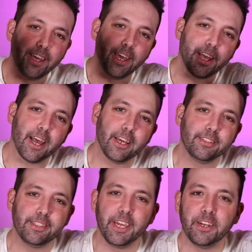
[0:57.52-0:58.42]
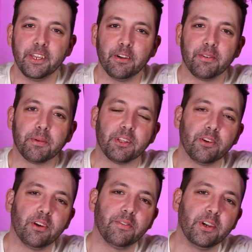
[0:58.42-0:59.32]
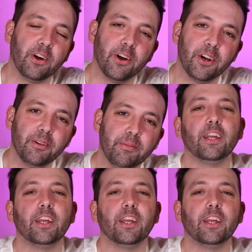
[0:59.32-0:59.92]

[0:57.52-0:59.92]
Hey guys, Dan here from Guitar from the Heart.